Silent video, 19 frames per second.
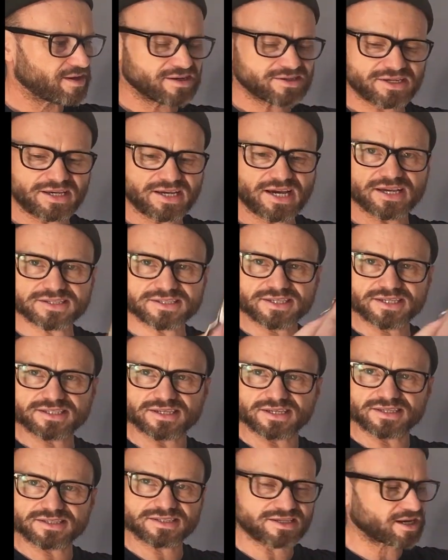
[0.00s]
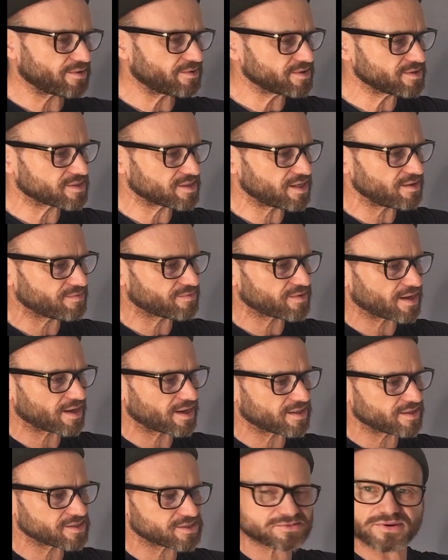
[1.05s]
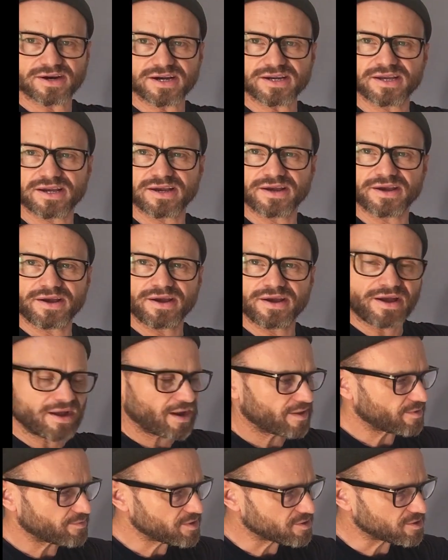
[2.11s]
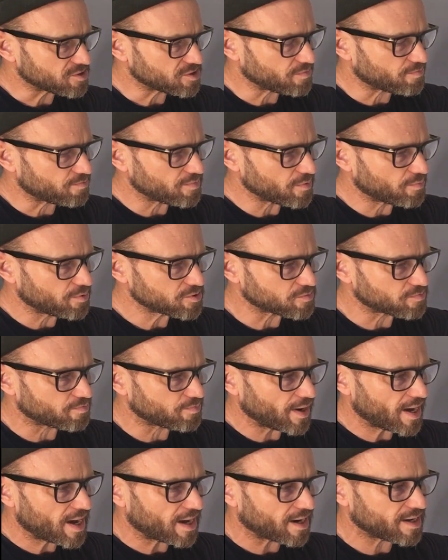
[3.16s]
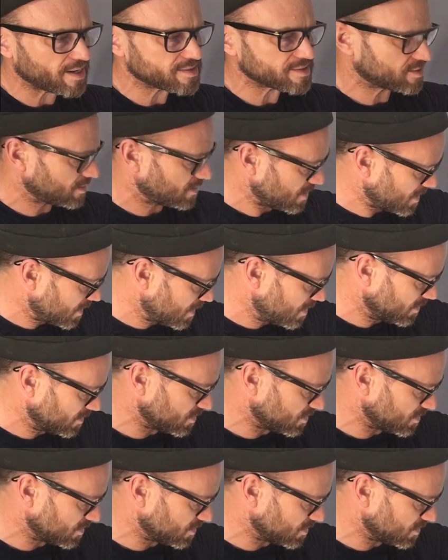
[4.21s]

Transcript: So you get your scissors, you go underneath the hair this way, and then what you do is you push back into the hair.